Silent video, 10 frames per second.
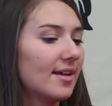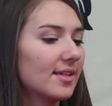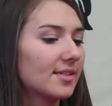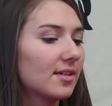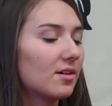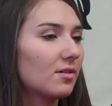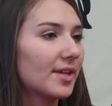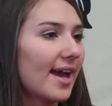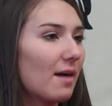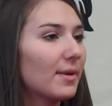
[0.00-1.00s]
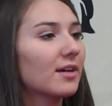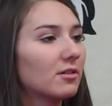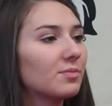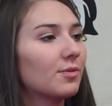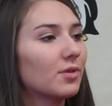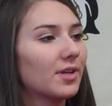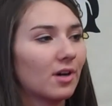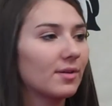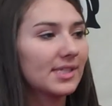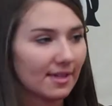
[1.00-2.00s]
So, yeah, but Coach Bolden
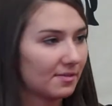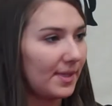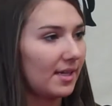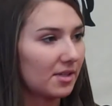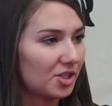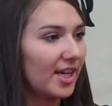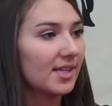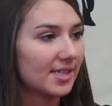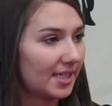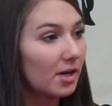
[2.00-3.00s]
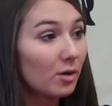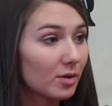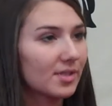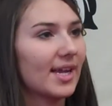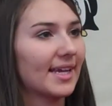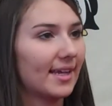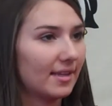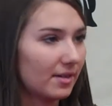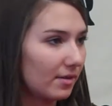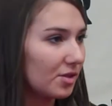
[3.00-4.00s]
always gives me the chance. He knows I
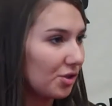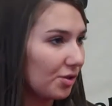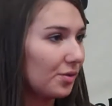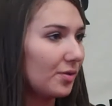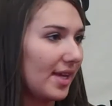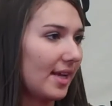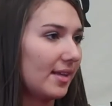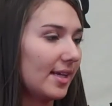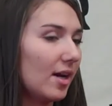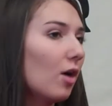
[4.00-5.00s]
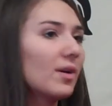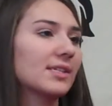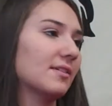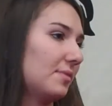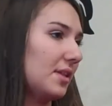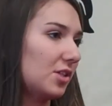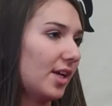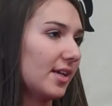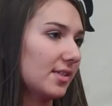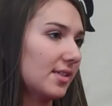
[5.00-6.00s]
can shoot, and he always gives me the
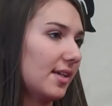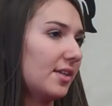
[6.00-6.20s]
chance.